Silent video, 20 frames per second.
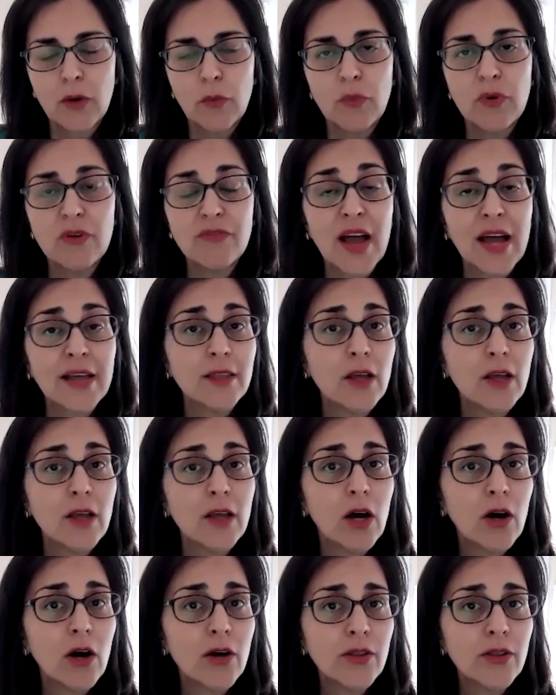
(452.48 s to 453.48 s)
We've had
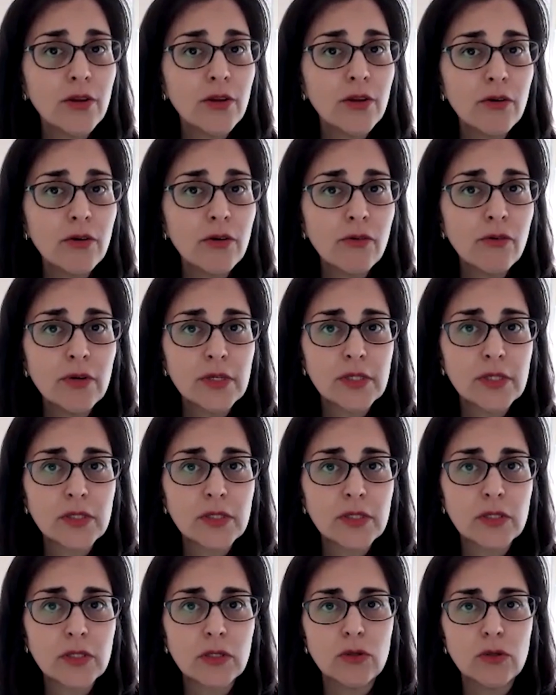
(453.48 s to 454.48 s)
other resolution.
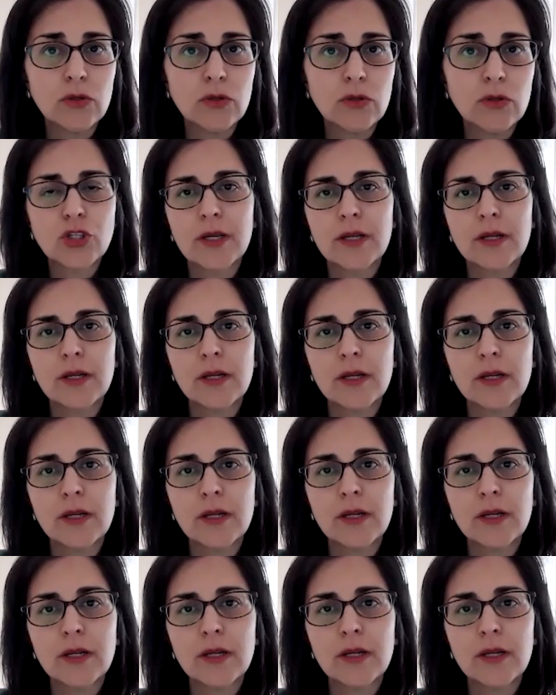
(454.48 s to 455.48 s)
For example, there was
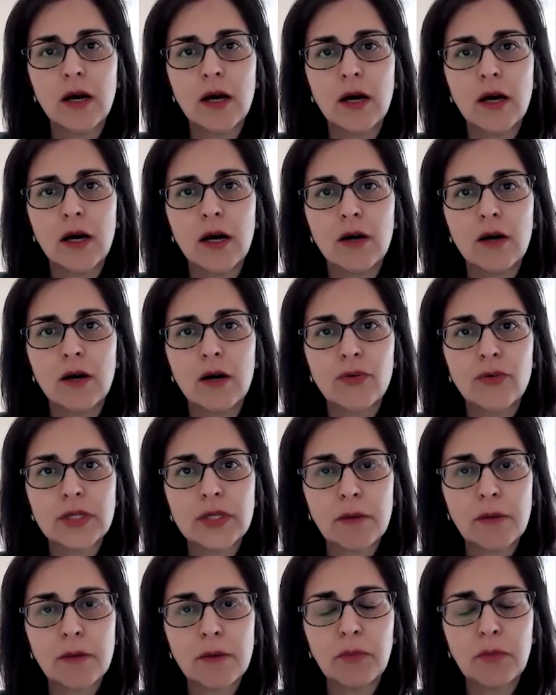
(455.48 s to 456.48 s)
another resolution that
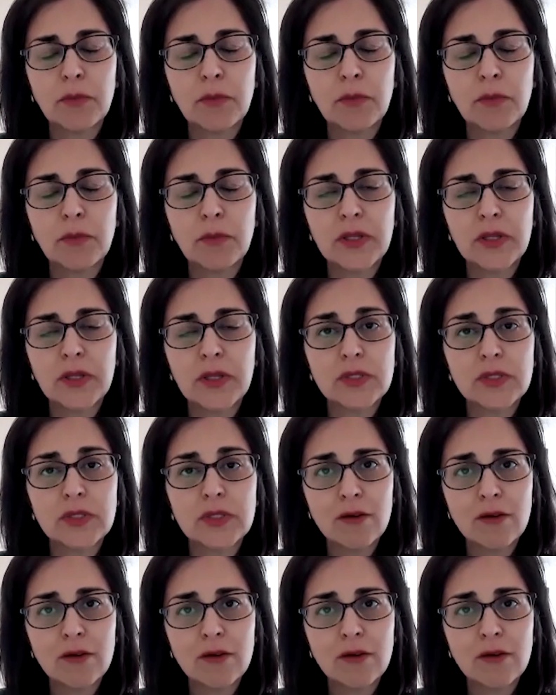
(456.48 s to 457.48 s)
was introduced
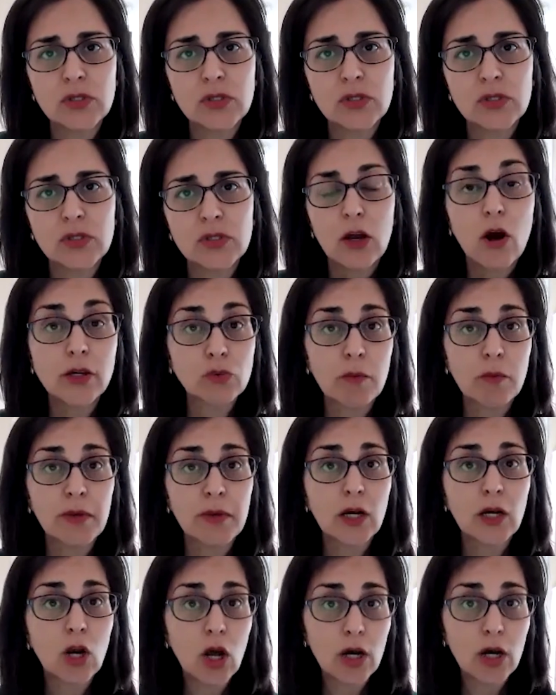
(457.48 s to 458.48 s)
by Congresswoman
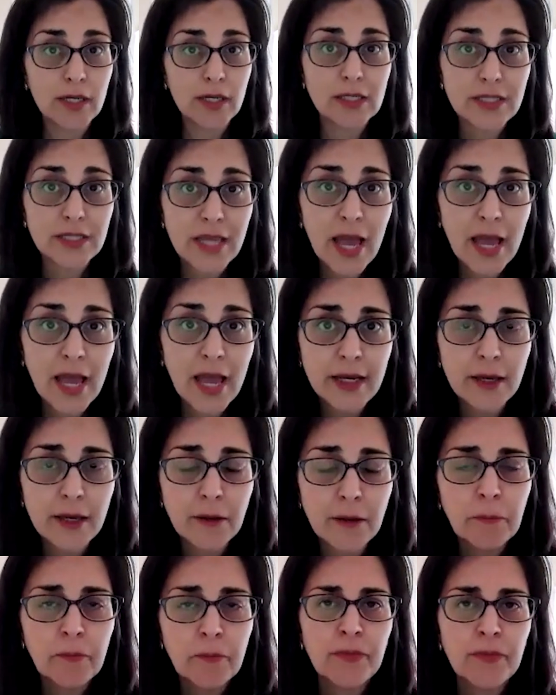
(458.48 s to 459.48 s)
Claudia
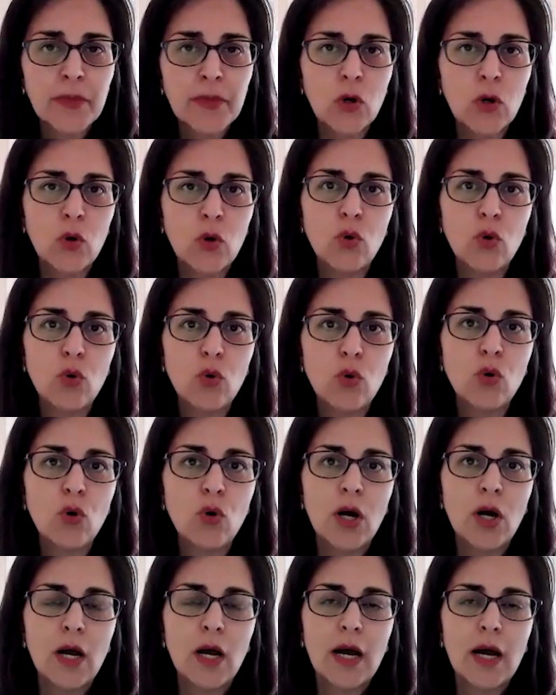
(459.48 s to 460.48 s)
Tenney, who
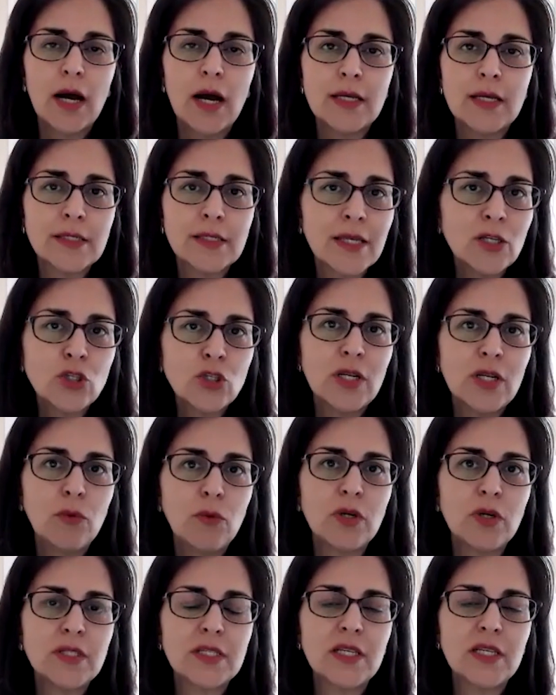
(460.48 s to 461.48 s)
essentially
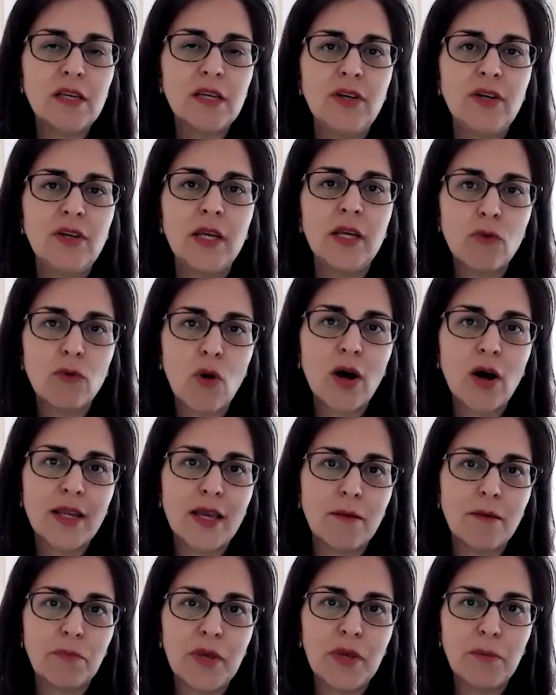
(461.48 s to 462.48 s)
was giving
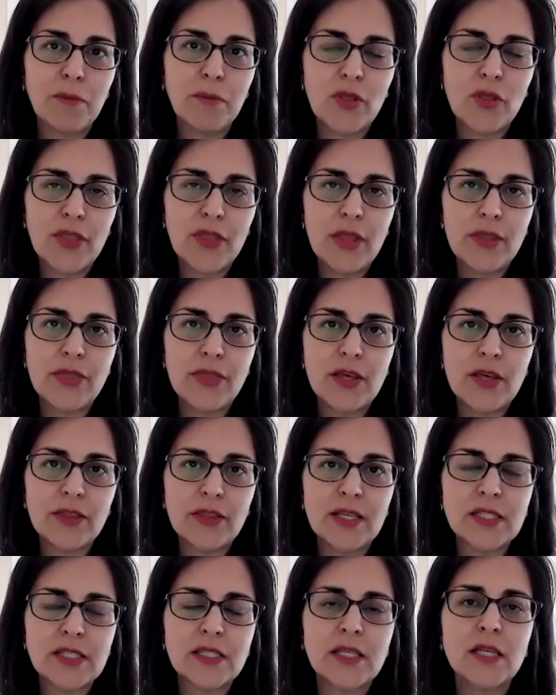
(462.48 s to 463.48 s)
Iranian people
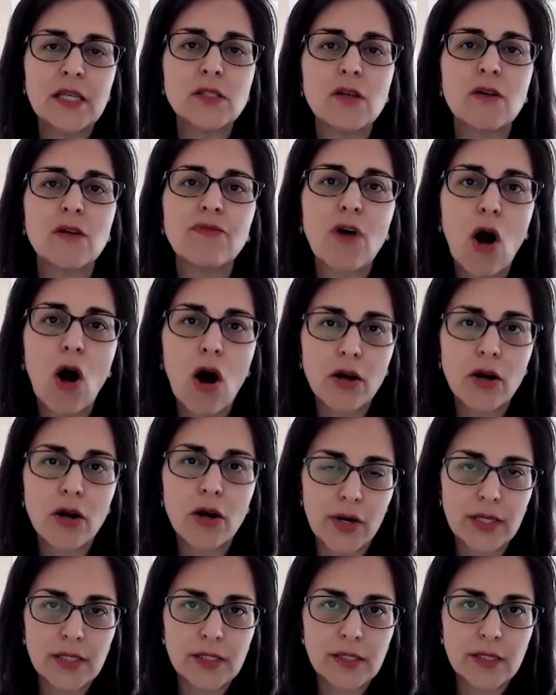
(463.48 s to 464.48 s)
the sense of
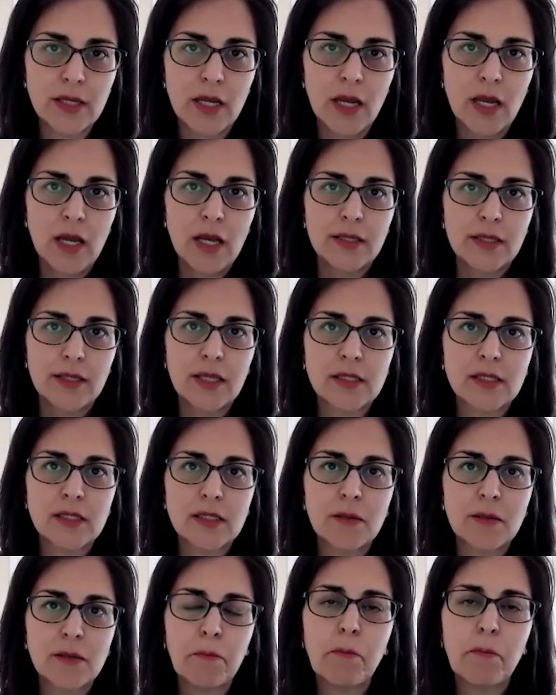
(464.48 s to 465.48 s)
Congress, the
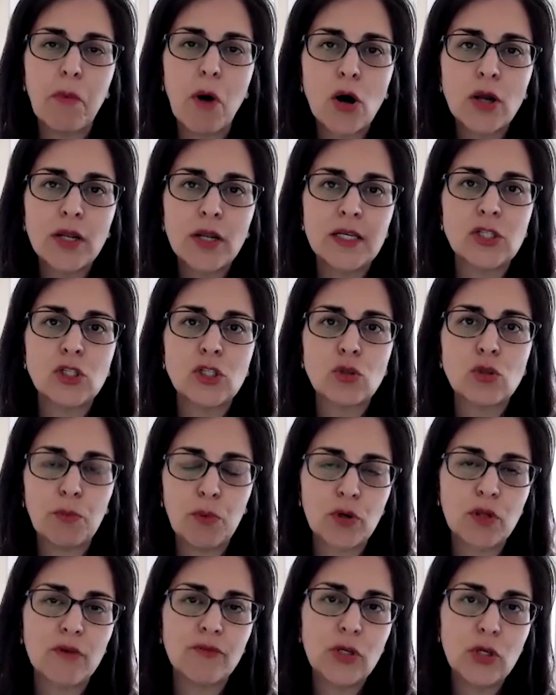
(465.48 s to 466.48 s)
symbolic
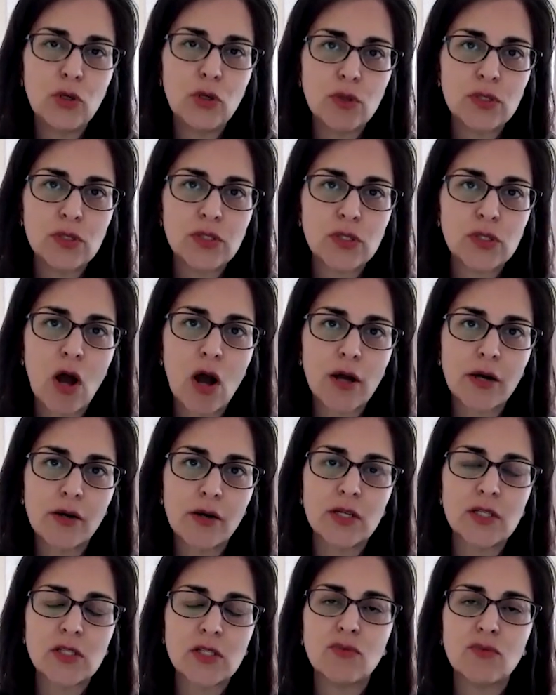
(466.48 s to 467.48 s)
support of the US
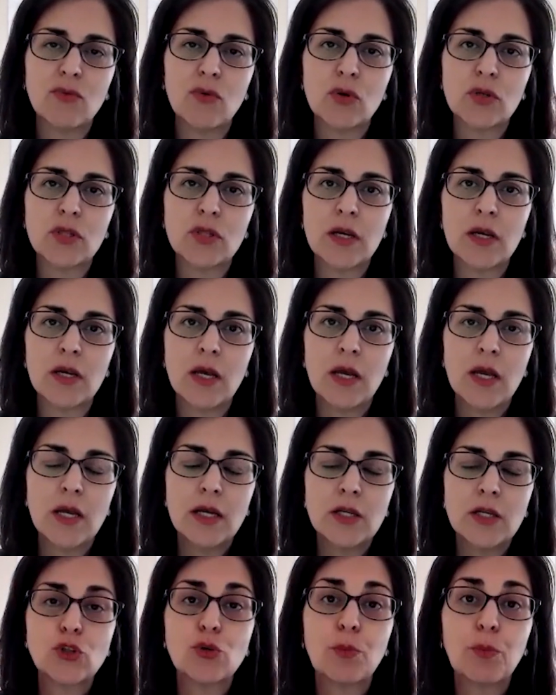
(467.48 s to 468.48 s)
Congress for the
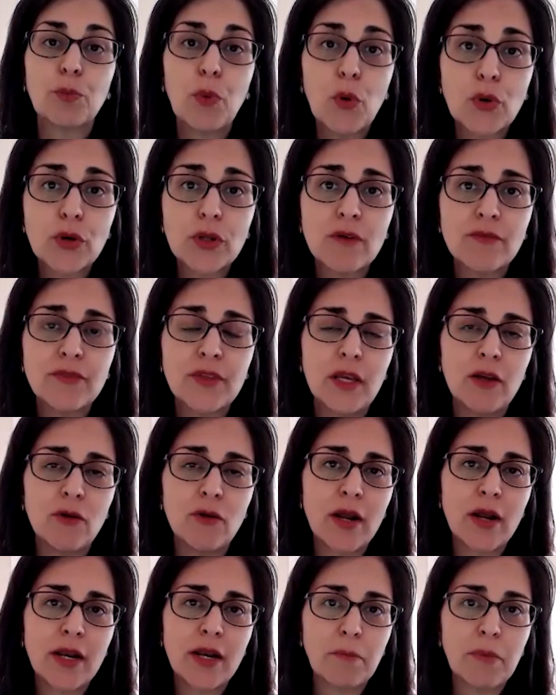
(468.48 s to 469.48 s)
support of the
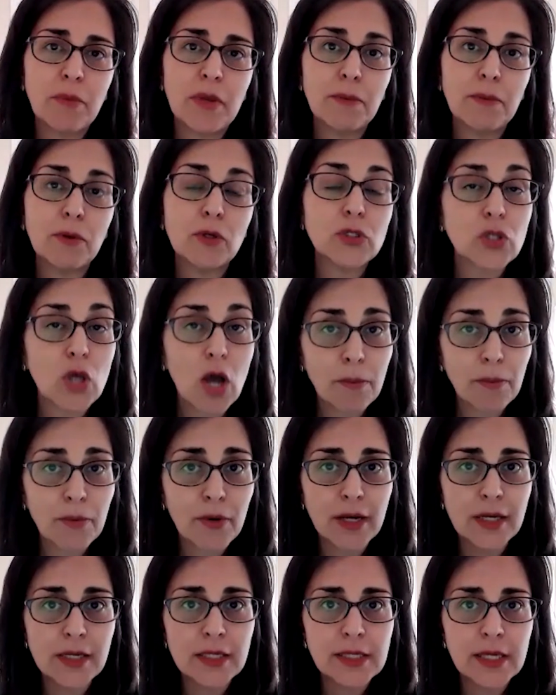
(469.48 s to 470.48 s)
Iranian people's
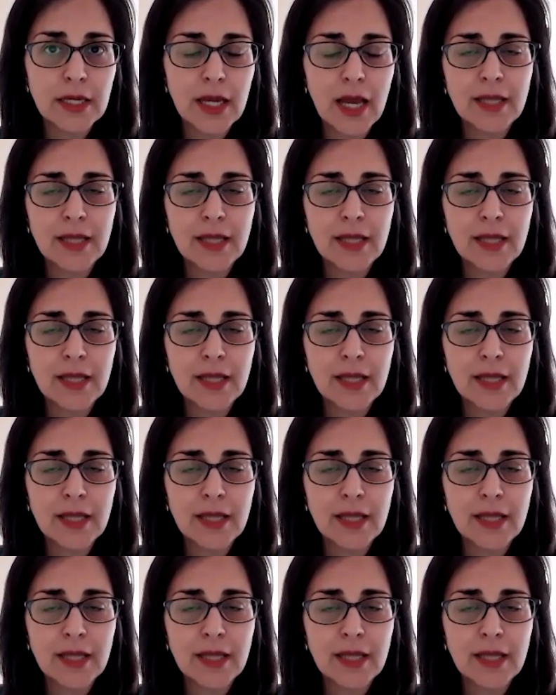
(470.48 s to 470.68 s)
uprising.